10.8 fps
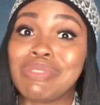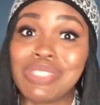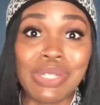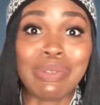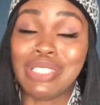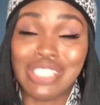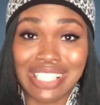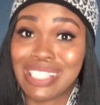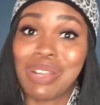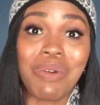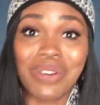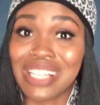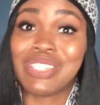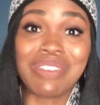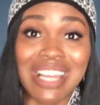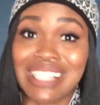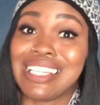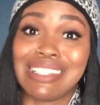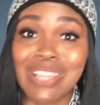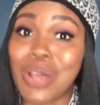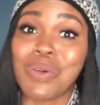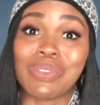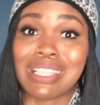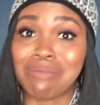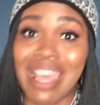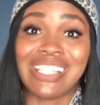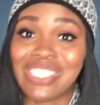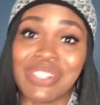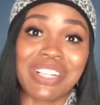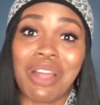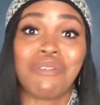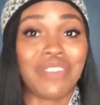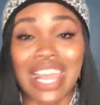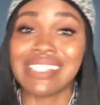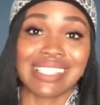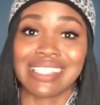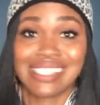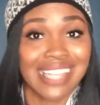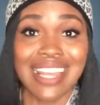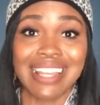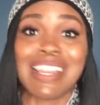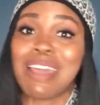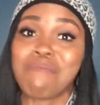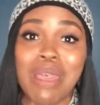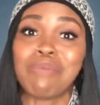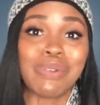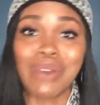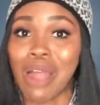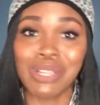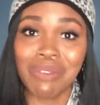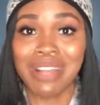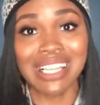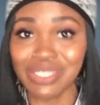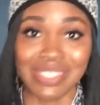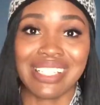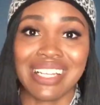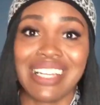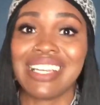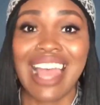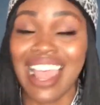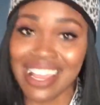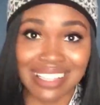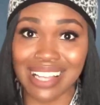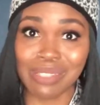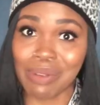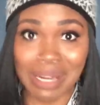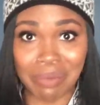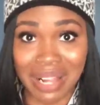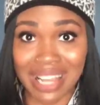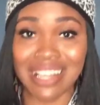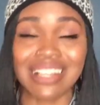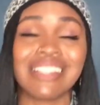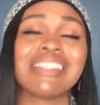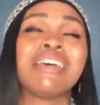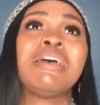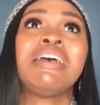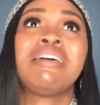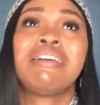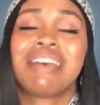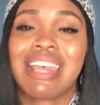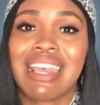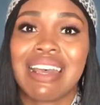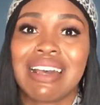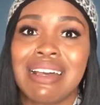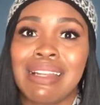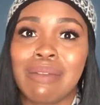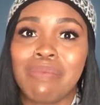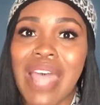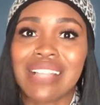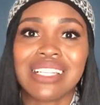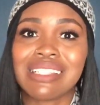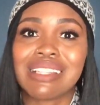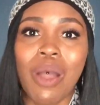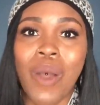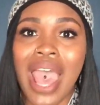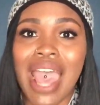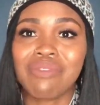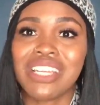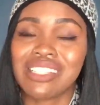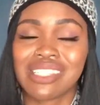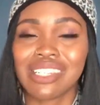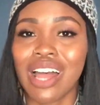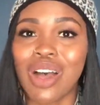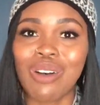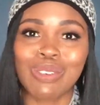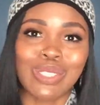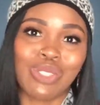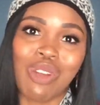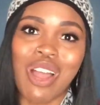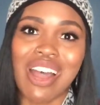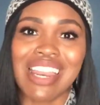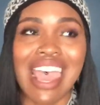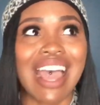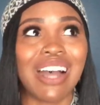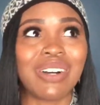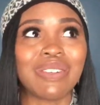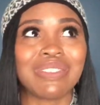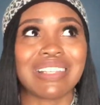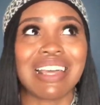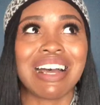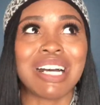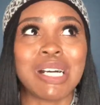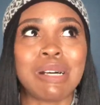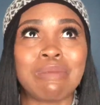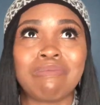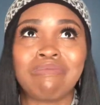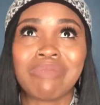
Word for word: you just do what you need to do to make sure your face is seen and people know you interested. Like that's what it was. And I just don't have this long drawn out um